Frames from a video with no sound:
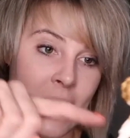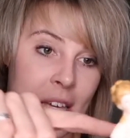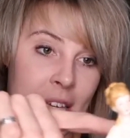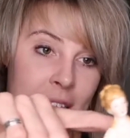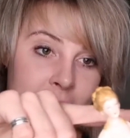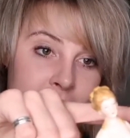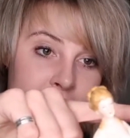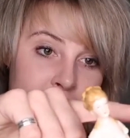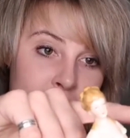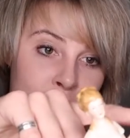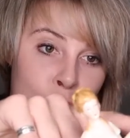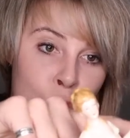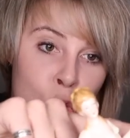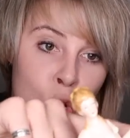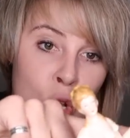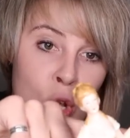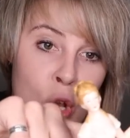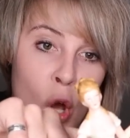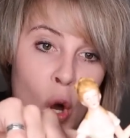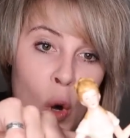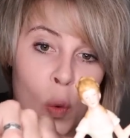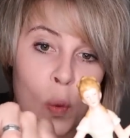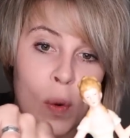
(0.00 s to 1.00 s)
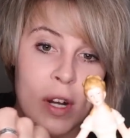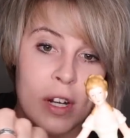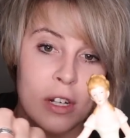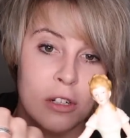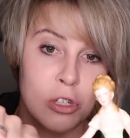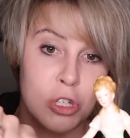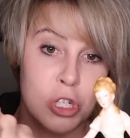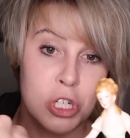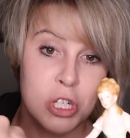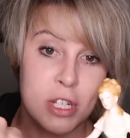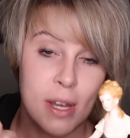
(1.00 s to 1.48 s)
is
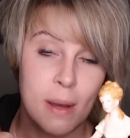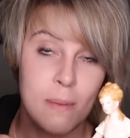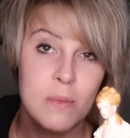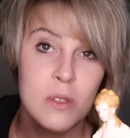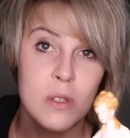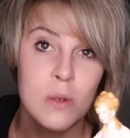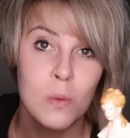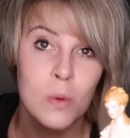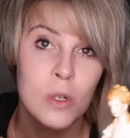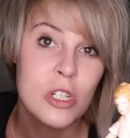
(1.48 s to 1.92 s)
nowhere chipped,